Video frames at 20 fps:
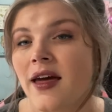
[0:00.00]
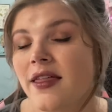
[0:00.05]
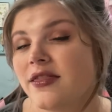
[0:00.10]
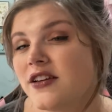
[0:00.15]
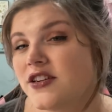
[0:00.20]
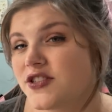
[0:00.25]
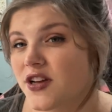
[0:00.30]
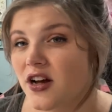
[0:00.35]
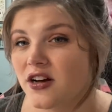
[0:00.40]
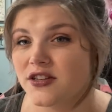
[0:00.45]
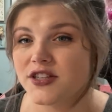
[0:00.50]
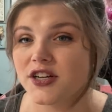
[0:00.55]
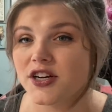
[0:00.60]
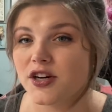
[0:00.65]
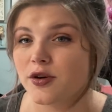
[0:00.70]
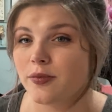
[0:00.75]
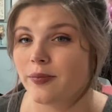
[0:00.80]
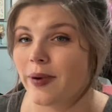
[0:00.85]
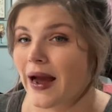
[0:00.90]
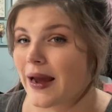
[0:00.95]
There's
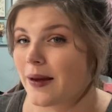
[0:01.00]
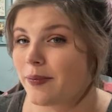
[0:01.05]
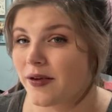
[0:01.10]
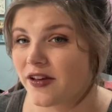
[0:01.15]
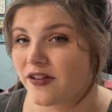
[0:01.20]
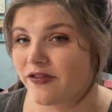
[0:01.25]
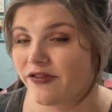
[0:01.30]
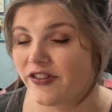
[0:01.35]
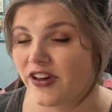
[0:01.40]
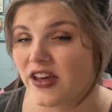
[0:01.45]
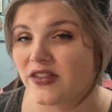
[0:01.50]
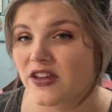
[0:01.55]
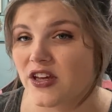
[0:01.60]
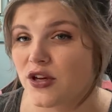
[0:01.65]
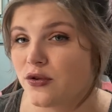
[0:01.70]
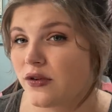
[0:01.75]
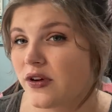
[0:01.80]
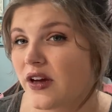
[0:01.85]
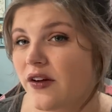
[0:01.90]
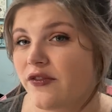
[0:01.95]
also piping feet that
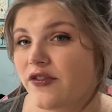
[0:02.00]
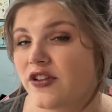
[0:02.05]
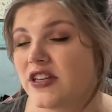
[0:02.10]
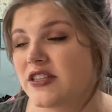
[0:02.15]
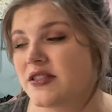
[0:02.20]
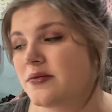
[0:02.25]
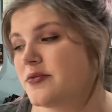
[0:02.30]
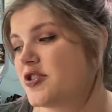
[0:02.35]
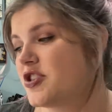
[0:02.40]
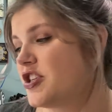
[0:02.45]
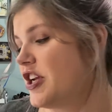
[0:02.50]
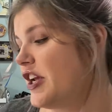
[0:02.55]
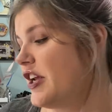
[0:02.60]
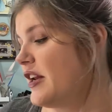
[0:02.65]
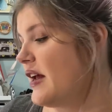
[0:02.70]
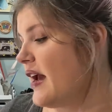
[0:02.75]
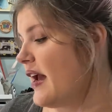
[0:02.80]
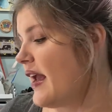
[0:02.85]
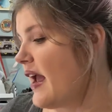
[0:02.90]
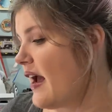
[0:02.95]
you can get for this machine.
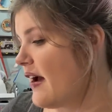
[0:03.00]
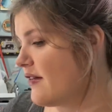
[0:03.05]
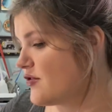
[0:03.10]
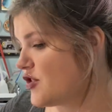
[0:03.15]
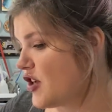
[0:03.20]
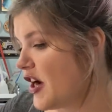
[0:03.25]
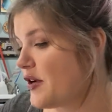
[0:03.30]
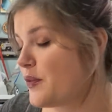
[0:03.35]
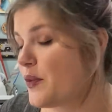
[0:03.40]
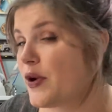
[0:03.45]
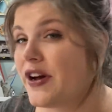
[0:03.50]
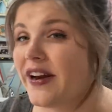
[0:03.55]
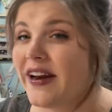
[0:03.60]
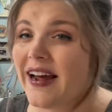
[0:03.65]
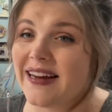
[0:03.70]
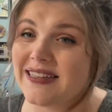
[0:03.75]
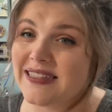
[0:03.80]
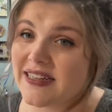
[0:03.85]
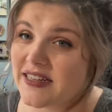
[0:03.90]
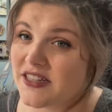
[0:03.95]
I have tried one,
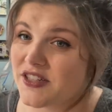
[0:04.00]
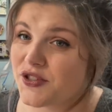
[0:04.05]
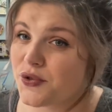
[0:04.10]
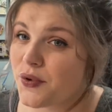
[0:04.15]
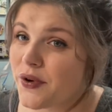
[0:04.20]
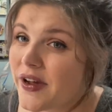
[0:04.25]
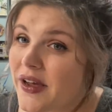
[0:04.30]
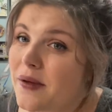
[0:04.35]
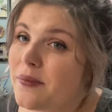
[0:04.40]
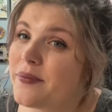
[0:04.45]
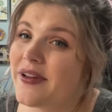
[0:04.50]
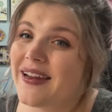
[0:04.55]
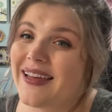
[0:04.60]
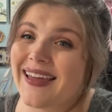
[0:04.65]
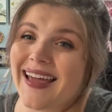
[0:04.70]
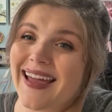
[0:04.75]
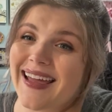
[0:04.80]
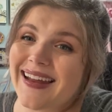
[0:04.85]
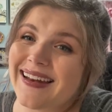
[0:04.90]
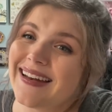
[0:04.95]
I did enjoy it, but
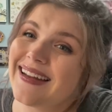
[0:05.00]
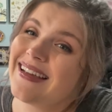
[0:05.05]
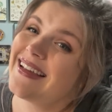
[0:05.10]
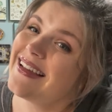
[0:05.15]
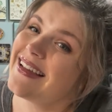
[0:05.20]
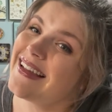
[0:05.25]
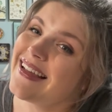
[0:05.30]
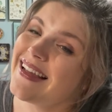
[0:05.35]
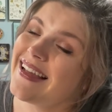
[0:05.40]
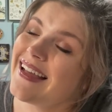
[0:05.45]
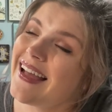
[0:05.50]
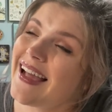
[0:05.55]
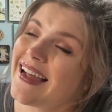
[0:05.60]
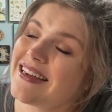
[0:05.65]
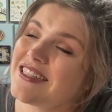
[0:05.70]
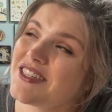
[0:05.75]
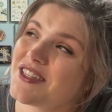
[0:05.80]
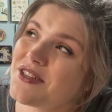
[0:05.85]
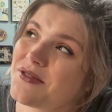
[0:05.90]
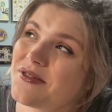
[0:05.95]
again, I
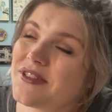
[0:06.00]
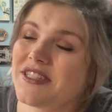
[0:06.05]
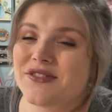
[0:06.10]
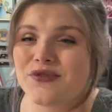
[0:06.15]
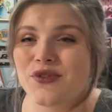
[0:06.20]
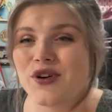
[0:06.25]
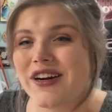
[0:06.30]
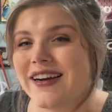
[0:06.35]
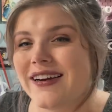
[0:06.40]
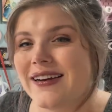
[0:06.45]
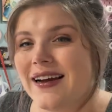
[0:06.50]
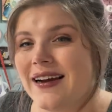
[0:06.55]
just don't reach for it.